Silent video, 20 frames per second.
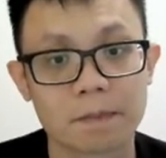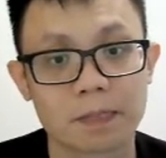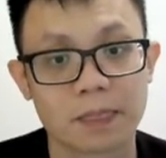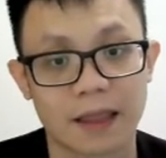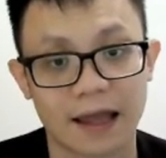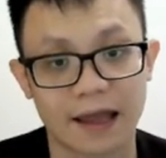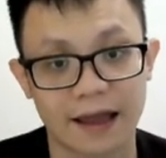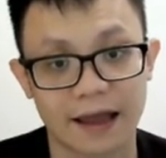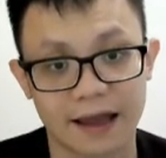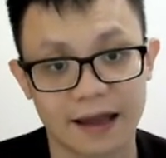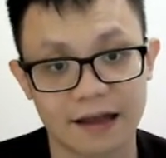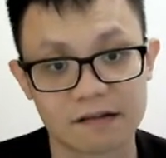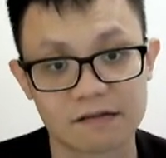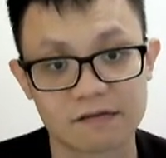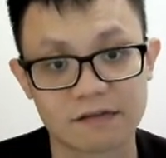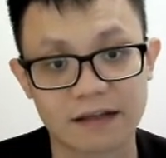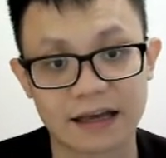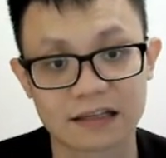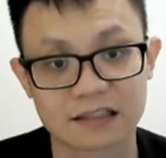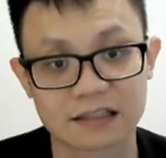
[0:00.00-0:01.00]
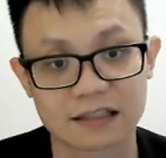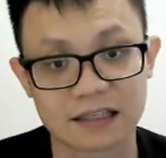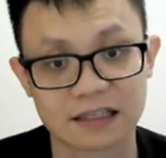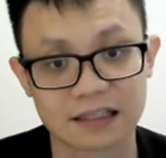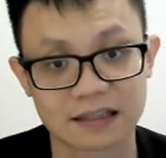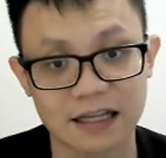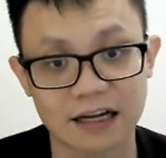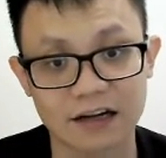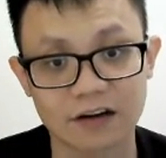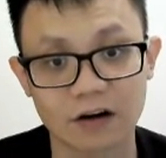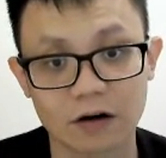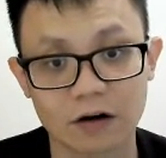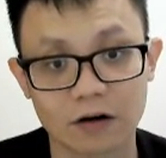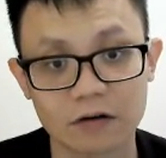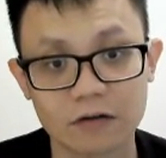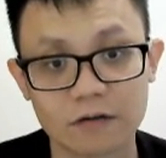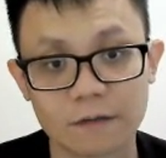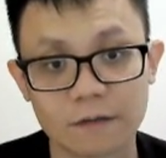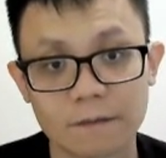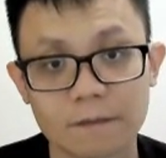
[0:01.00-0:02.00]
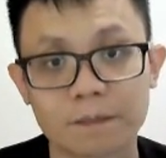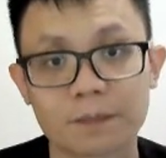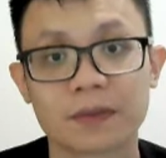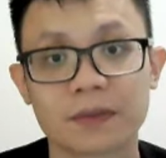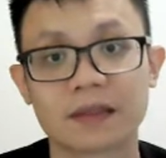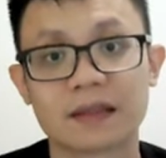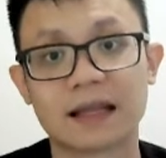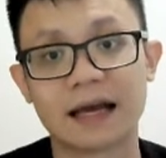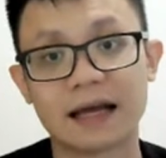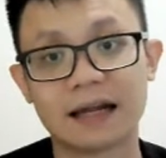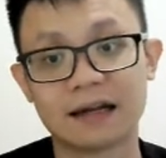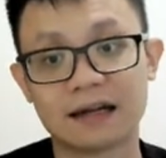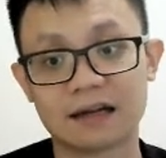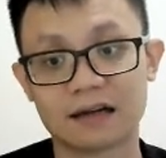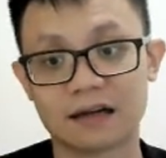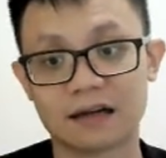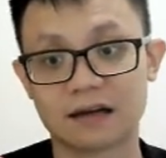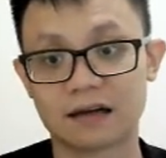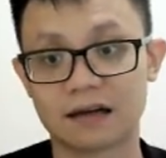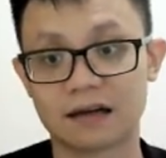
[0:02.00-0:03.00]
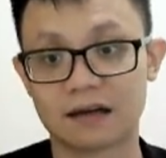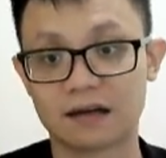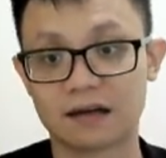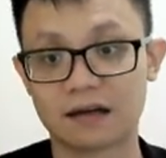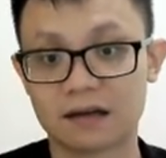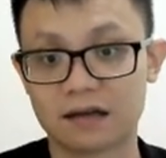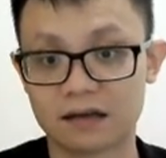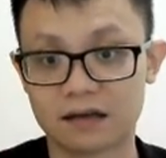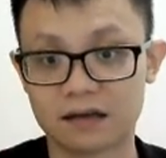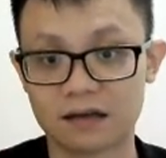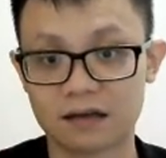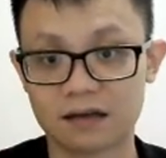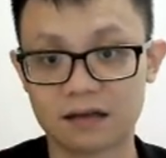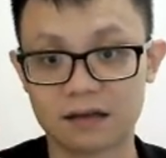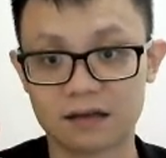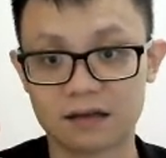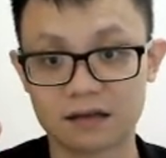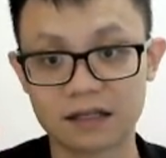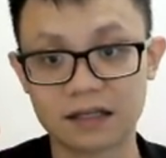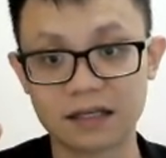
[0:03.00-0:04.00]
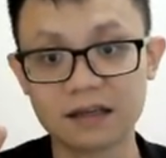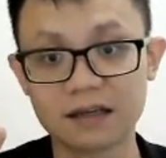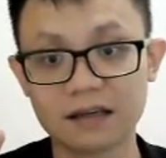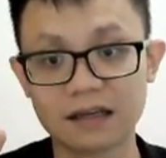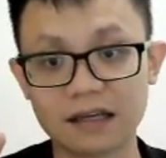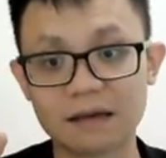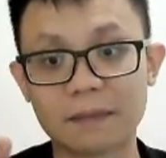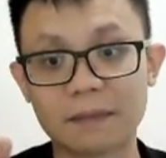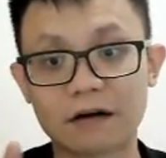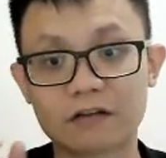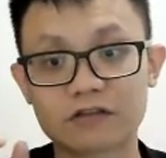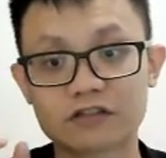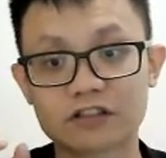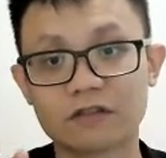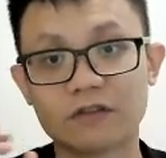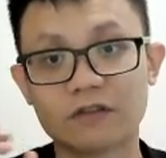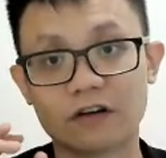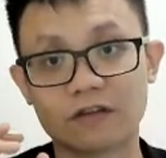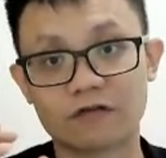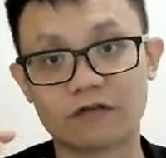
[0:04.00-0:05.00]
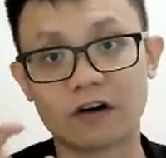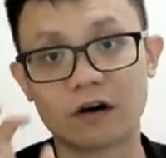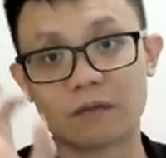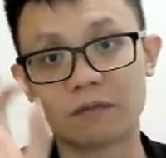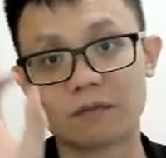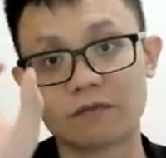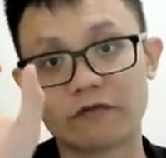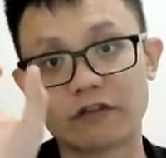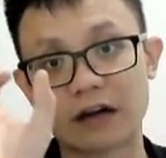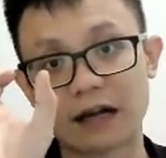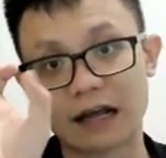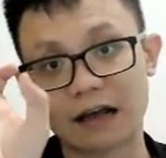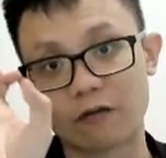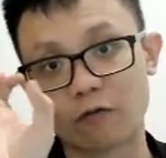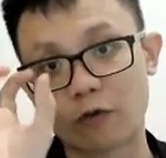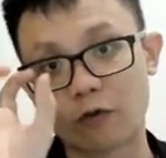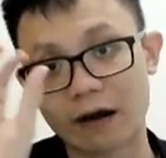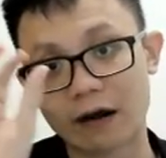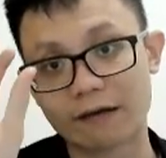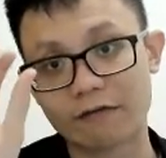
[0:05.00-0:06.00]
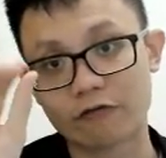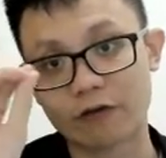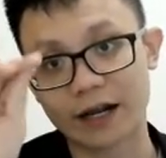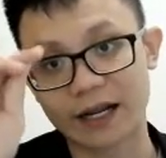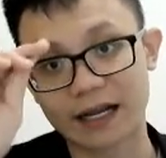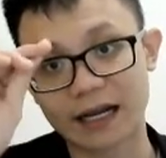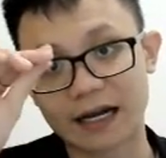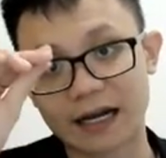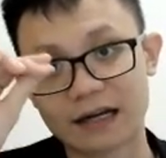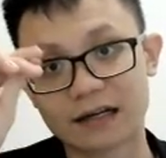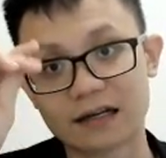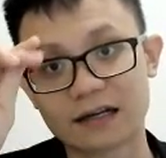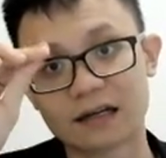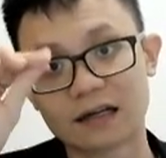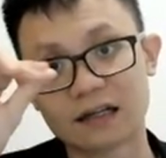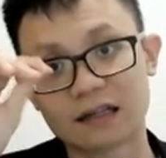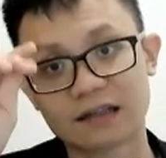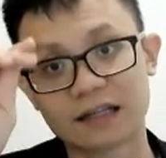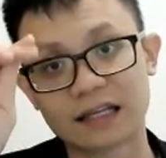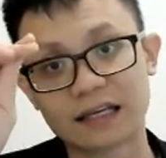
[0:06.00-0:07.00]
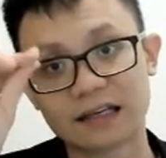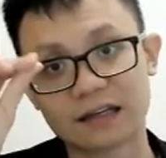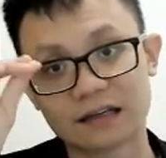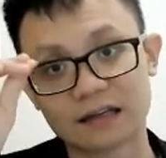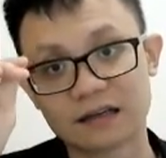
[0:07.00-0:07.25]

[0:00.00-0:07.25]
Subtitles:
and there's ethanol, then the thing emulsion will form with like white color thing